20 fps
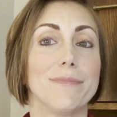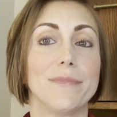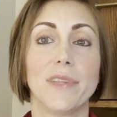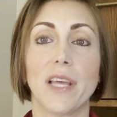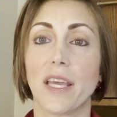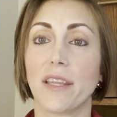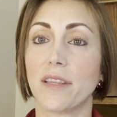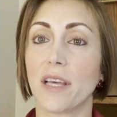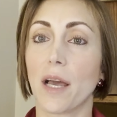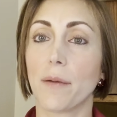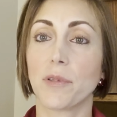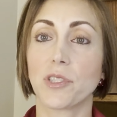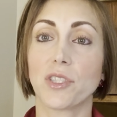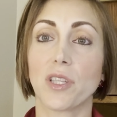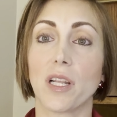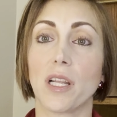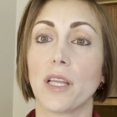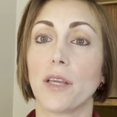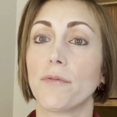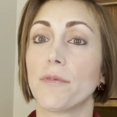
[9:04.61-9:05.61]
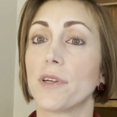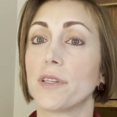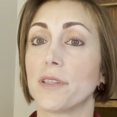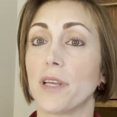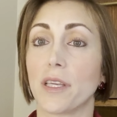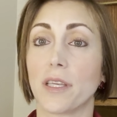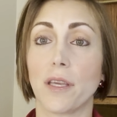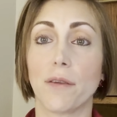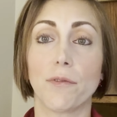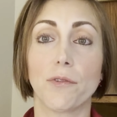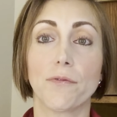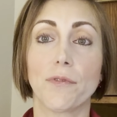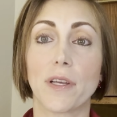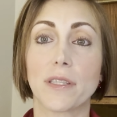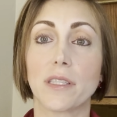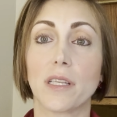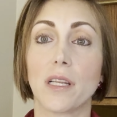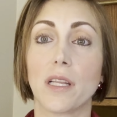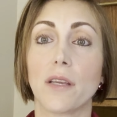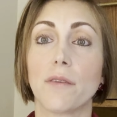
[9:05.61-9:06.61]
they damage the liver, they give you
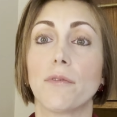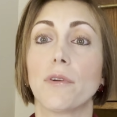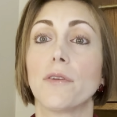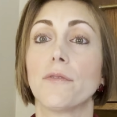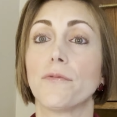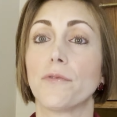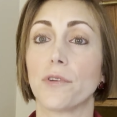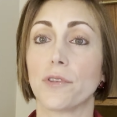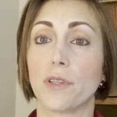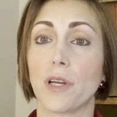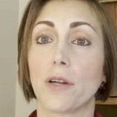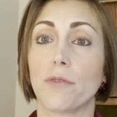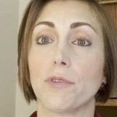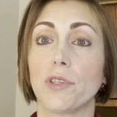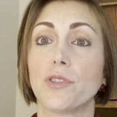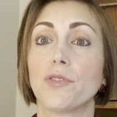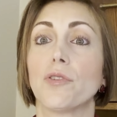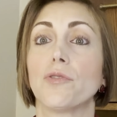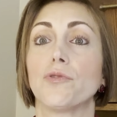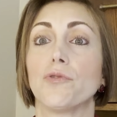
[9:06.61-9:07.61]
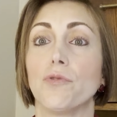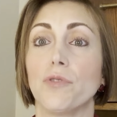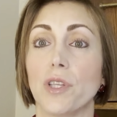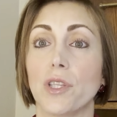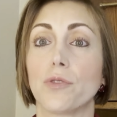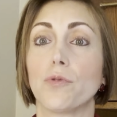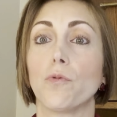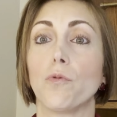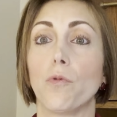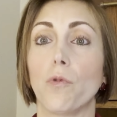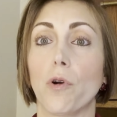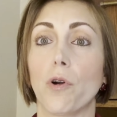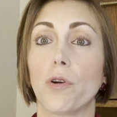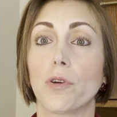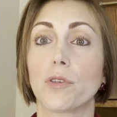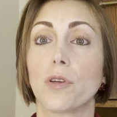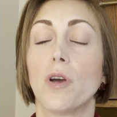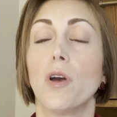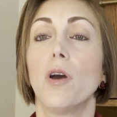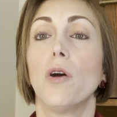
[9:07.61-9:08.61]
fatty liver. For that reason, you need to
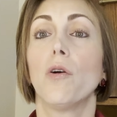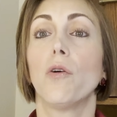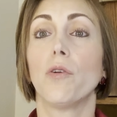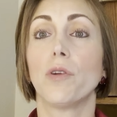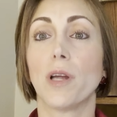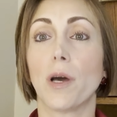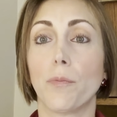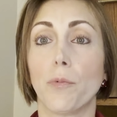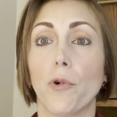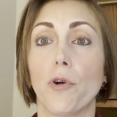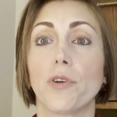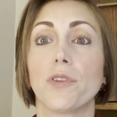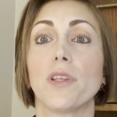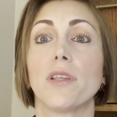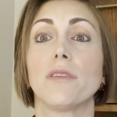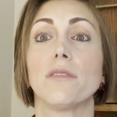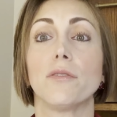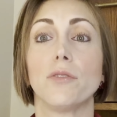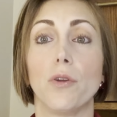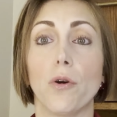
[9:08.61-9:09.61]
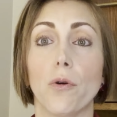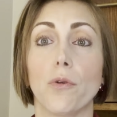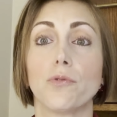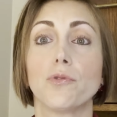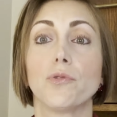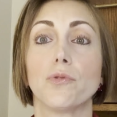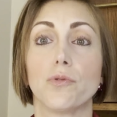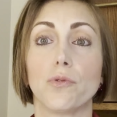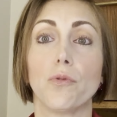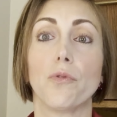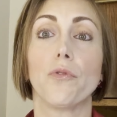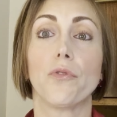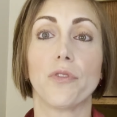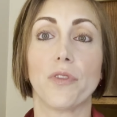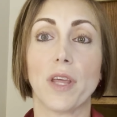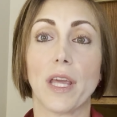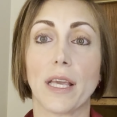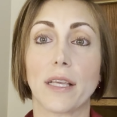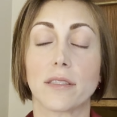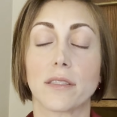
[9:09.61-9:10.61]
work on avoiding those two
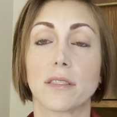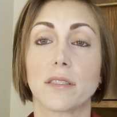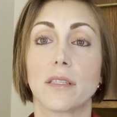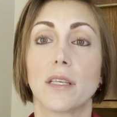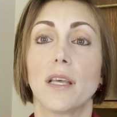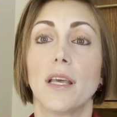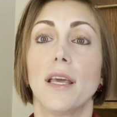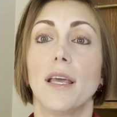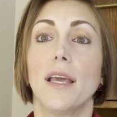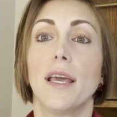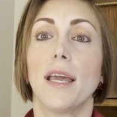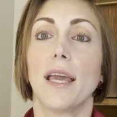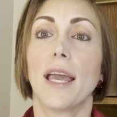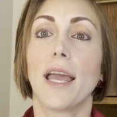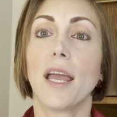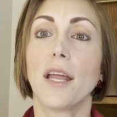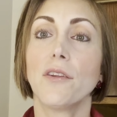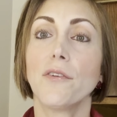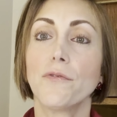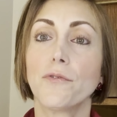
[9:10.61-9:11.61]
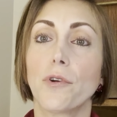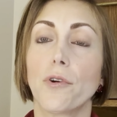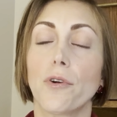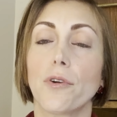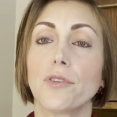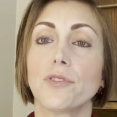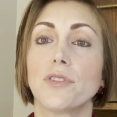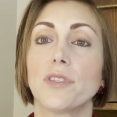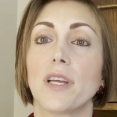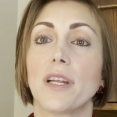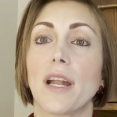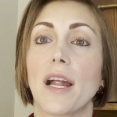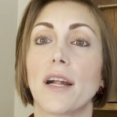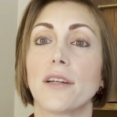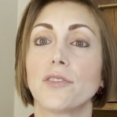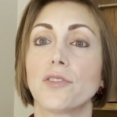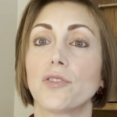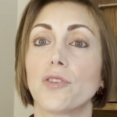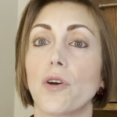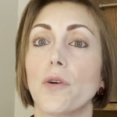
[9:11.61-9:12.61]
things. And of course, there
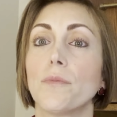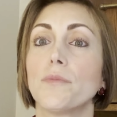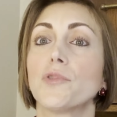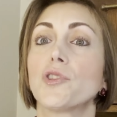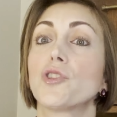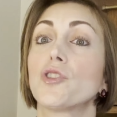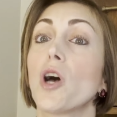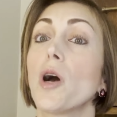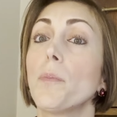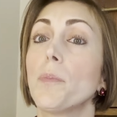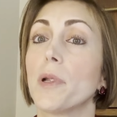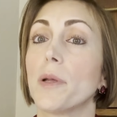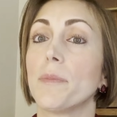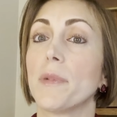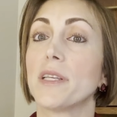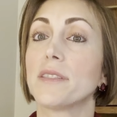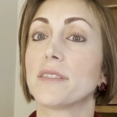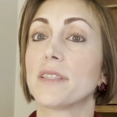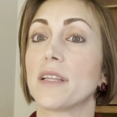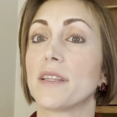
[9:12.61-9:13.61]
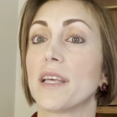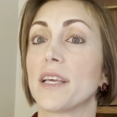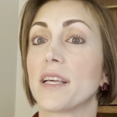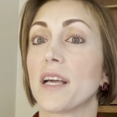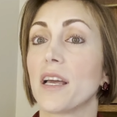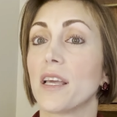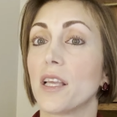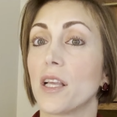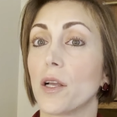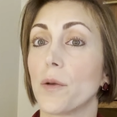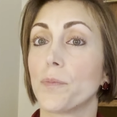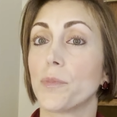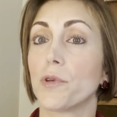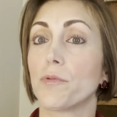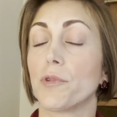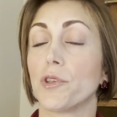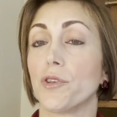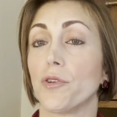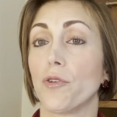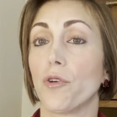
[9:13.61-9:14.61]
are some supplements that they can help you
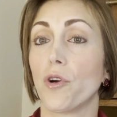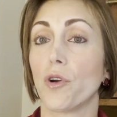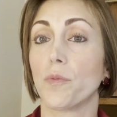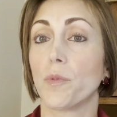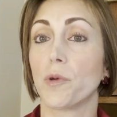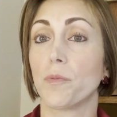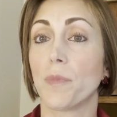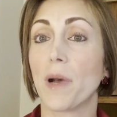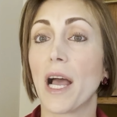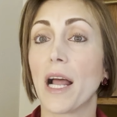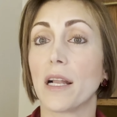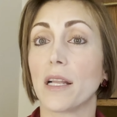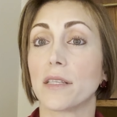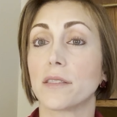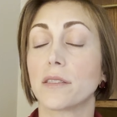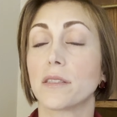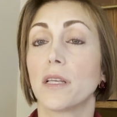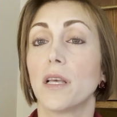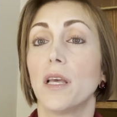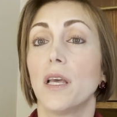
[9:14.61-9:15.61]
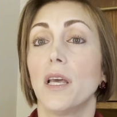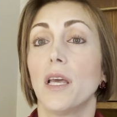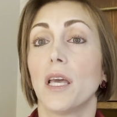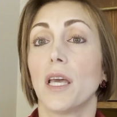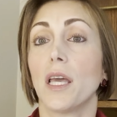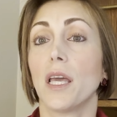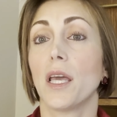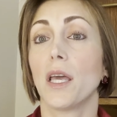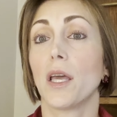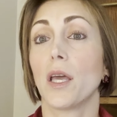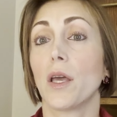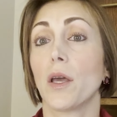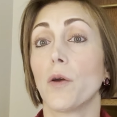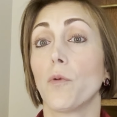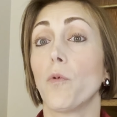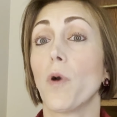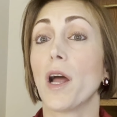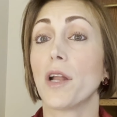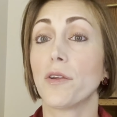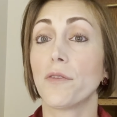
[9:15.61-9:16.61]
with your hormone balance. Uh,
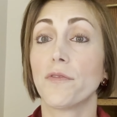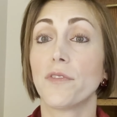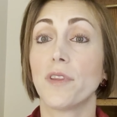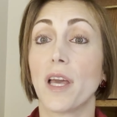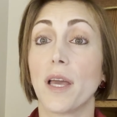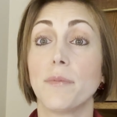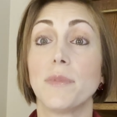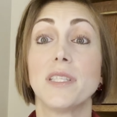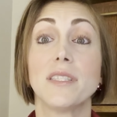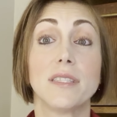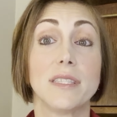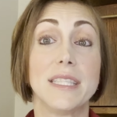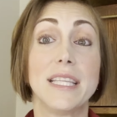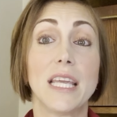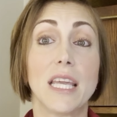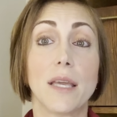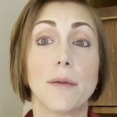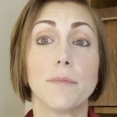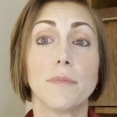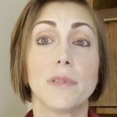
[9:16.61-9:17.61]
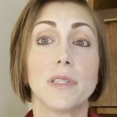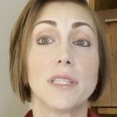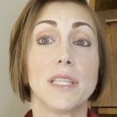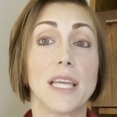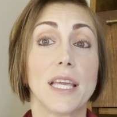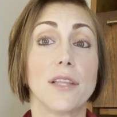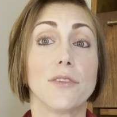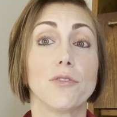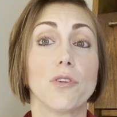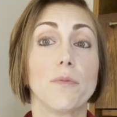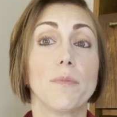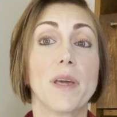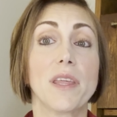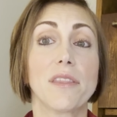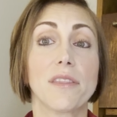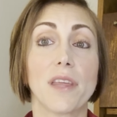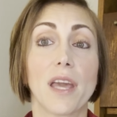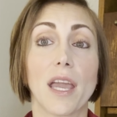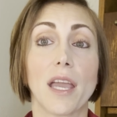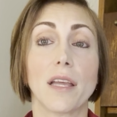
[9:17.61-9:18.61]
one of them is the diindol
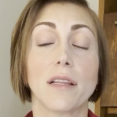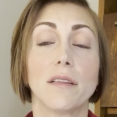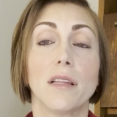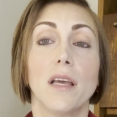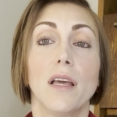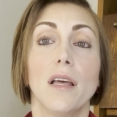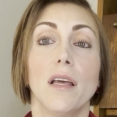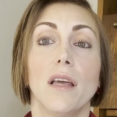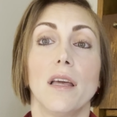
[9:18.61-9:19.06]
methane,